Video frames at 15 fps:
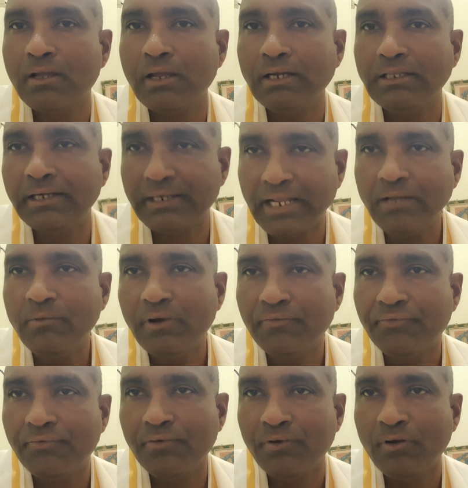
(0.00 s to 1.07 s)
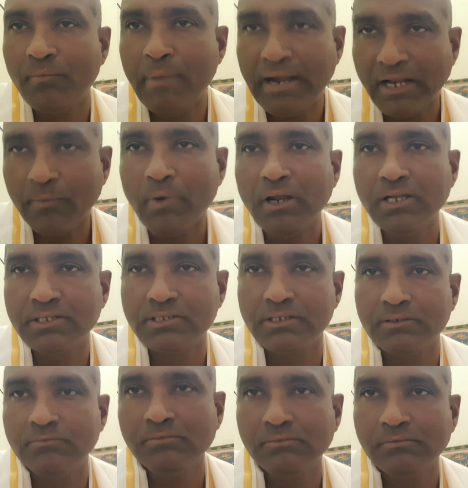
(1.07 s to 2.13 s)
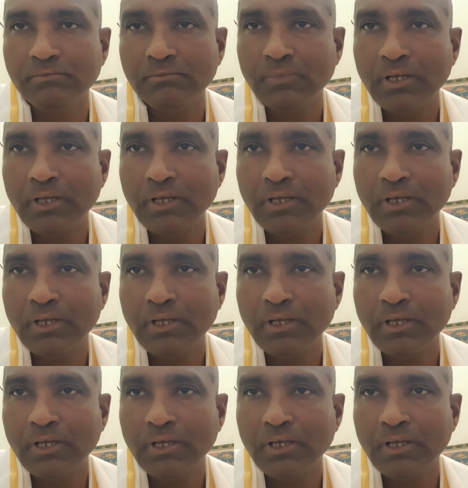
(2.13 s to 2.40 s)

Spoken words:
at the time of metabolism,